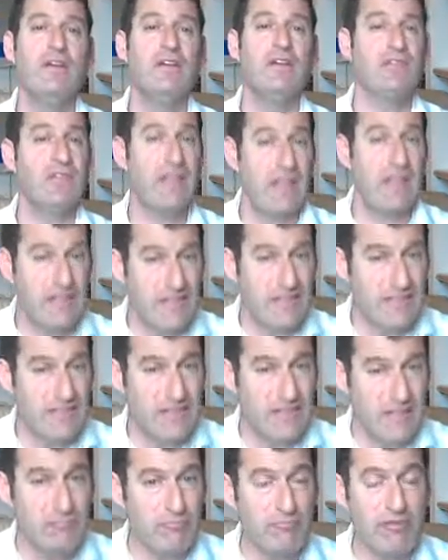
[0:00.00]
So that is
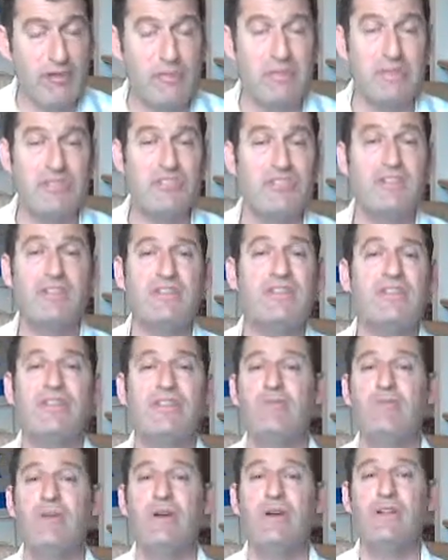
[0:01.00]
a prominent shita
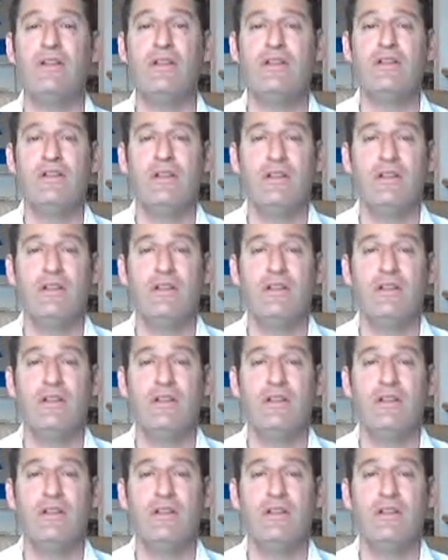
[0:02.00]
as well.